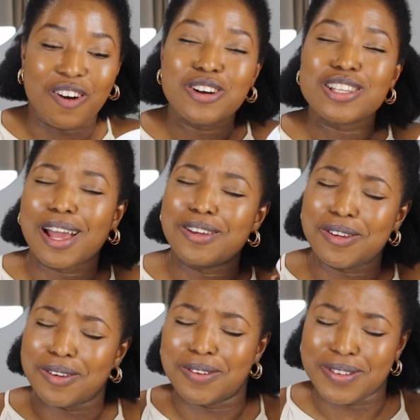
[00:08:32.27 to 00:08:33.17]
what are you
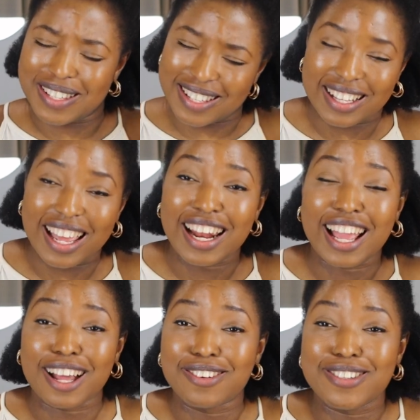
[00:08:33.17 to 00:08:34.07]
using? And
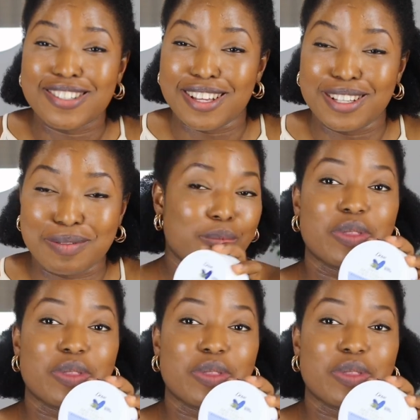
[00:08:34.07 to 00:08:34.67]
I cannot say it.